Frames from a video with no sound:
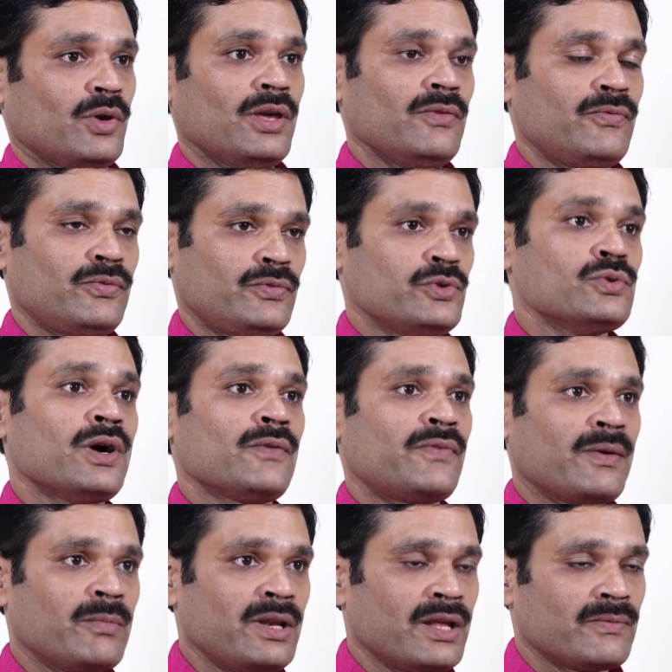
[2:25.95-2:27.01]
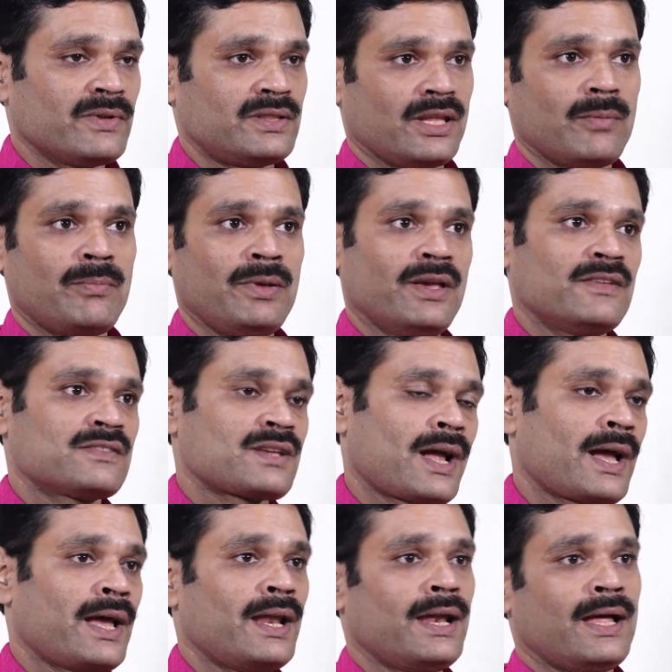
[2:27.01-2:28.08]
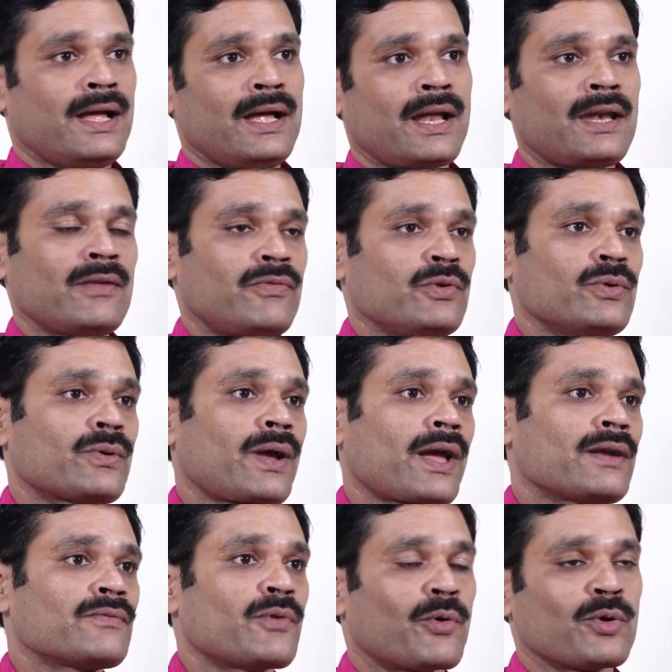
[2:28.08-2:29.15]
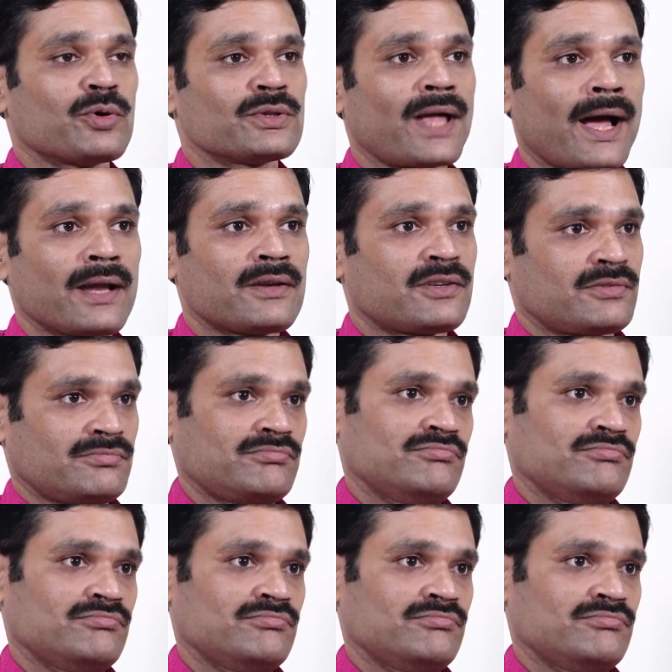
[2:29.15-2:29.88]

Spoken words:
if you are familiar with APA style and if you can follow that,